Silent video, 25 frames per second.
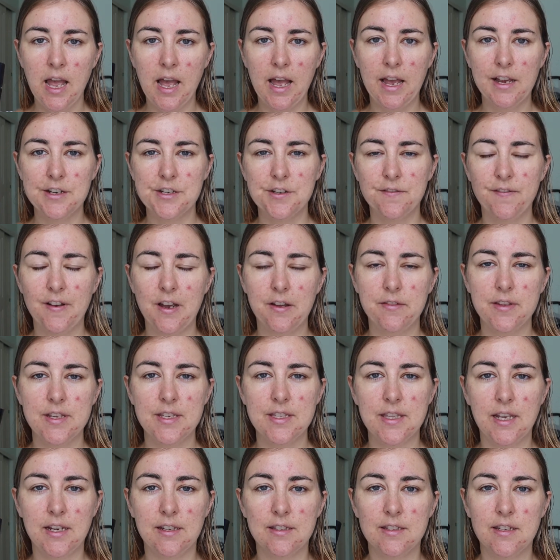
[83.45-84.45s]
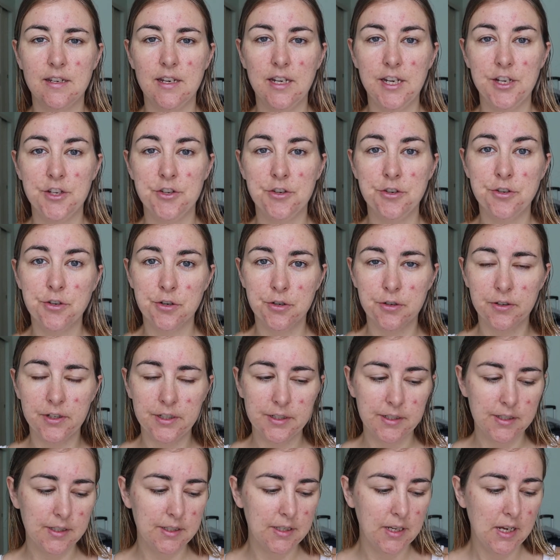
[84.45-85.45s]
I actually found this thanks to Nikki
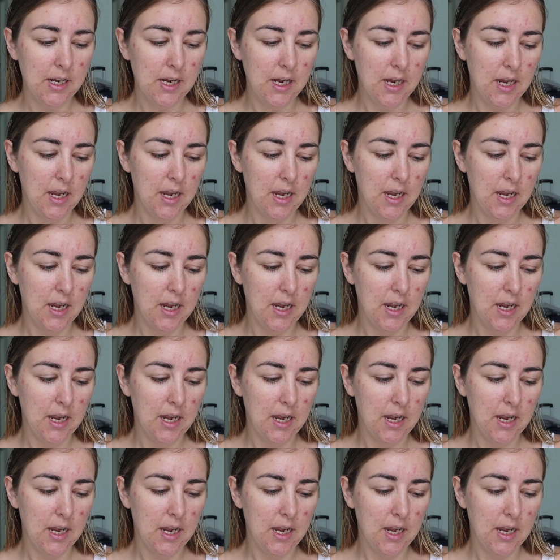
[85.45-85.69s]
Tutorials.